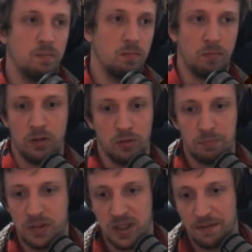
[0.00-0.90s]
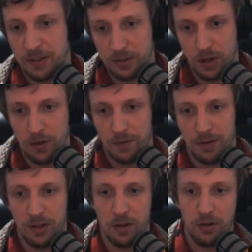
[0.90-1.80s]
you're 7 turns
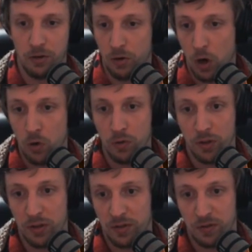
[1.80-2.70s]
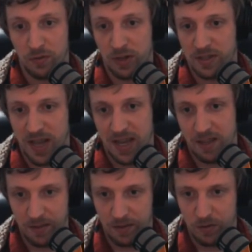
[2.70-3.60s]
in and you know that this is fixate
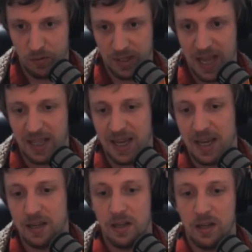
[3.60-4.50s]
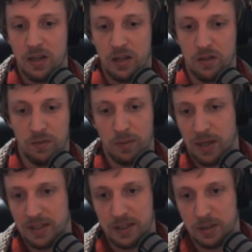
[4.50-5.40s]
and this is retaliate. You flip
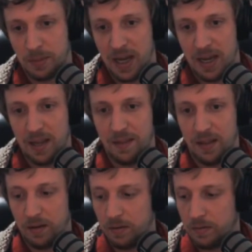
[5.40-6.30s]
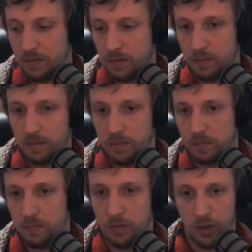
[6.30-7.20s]
anticipate and then
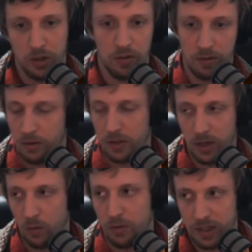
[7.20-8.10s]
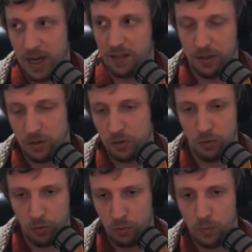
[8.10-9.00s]
you kill the card that you
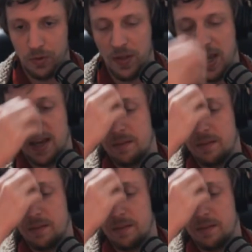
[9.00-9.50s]
knew was there.